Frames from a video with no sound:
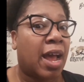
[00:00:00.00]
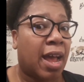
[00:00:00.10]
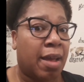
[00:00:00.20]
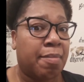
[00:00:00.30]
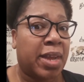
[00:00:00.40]

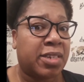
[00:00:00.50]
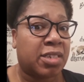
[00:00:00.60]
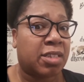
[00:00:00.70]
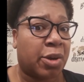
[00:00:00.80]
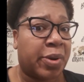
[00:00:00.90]
I might
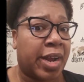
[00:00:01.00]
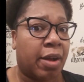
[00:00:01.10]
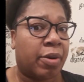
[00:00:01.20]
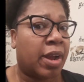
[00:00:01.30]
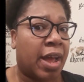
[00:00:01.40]
just go an
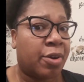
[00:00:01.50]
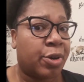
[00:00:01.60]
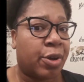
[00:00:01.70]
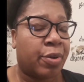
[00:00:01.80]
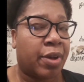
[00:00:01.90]
hour. I don't
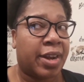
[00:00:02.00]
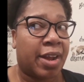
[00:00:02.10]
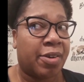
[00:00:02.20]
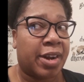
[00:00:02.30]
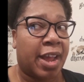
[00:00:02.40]
know. An
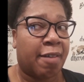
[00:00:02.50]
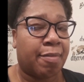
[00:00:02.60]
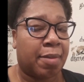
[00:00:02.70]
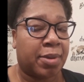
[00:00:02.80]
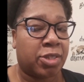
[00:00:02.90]
hour and a half
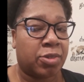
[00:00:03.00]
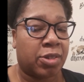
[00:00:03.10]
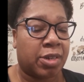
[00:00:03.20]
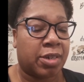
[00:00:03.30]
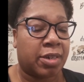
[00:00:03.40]
might be too
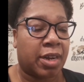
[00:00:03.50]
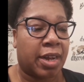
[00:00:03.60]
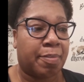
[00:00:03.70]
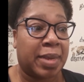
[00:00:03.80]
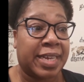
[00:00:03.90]
long
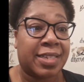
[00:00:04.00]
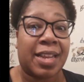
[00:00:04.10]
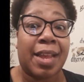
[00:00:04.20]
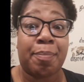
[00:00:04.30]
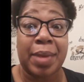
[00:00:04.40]
because
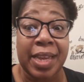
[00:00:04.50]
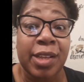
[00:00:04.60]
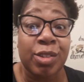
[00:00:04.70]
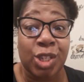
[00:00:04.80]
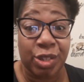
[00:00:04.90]
it
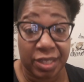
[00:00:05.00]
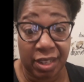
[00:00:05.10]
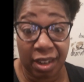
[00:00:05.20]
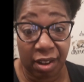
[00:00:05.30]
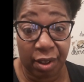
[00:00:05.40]
peels your
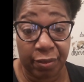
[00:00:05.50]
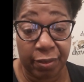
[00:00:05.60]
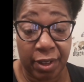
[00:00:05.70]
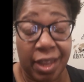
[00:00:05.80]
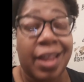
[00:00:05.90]
skin off.
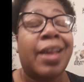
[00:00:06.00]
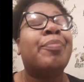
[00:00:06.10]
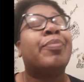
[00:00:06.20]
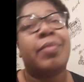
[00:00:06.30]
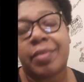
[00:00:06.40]

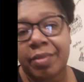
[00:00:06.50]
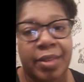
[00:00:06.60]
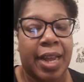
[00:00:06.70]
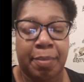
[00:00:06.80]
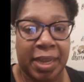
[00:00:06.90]

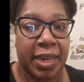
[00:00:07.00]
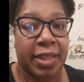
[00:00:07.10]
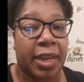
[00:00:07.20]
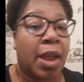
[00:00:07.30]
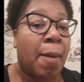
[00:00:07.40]
Not
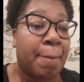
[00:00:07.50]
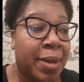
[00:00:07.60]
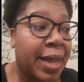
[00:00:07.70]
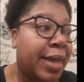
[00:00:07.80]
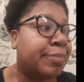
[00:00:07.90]
immediately,
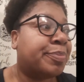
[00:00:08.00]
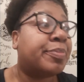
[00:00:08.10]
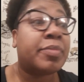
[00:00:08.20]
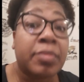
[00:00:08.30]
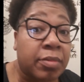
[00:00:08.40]
but
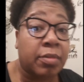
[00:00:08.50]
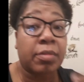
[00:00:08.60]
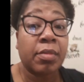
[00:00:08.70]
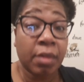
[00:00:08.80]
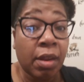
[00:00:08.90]

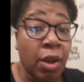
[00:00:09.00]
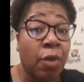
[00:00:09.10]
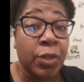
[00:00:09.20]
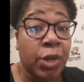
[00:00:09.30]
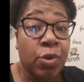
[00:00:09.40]

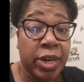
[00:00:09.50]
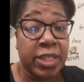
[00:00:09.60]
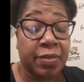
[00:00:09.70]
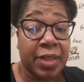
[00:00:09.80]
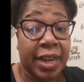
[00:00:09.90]
over the
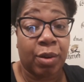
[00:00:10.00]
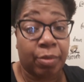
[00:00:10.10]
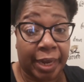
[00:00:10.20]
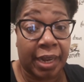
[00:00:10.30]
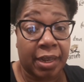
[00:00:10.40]
course of like a
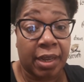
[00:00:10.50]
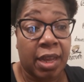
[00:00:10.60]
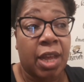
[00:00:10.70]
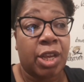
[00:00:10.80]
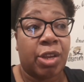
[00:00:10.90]
week,
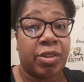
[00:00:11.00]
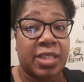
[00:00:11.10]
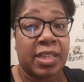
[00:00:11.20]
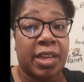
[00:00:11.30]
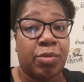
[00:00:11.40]
your
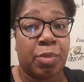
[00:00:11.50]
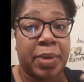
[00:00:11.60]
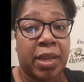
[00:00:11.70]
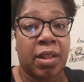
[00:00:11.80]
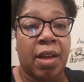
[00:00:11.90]
skin will
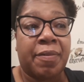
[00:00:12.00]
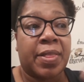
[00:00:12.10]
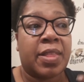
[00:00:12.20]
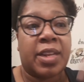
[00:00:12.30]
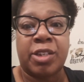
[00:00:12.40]
peel off
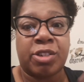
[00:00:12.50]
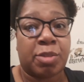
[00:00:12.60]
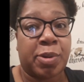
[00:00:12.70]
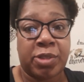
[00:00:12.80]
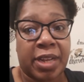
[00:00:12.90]
and then you're
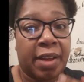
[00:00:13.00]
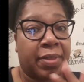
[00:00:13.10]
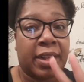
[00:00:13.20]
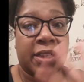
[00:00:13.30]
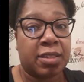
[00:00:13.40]
supposed to have
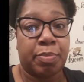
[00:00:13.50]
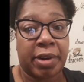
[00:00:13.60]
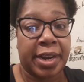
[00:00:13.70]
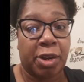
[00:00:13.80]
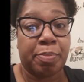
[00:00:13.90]
like these
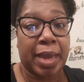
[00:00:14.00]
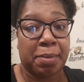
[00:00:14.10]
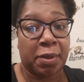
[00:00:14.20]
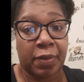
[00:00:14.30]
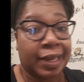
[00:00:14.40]
brand new
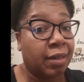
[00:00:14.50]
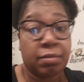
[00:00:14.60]
baby feet.